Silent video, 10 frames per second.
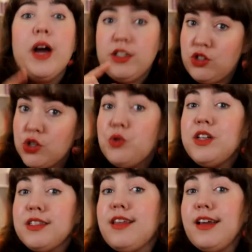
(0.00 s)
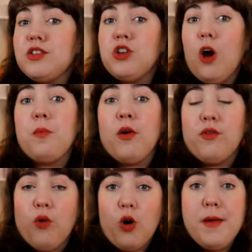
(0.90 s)
As soon as they start
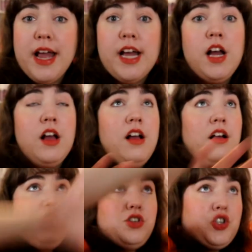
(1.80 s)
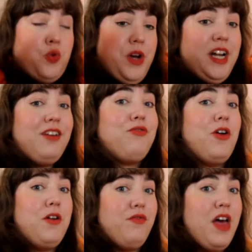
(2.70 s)
performing, the screen in
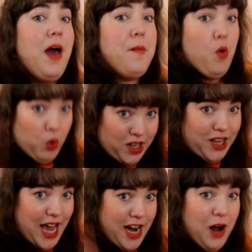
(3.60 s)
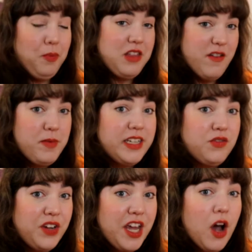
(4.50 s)
front of them will light up with
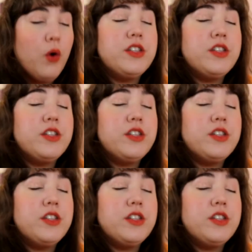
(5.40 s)
everybody's video.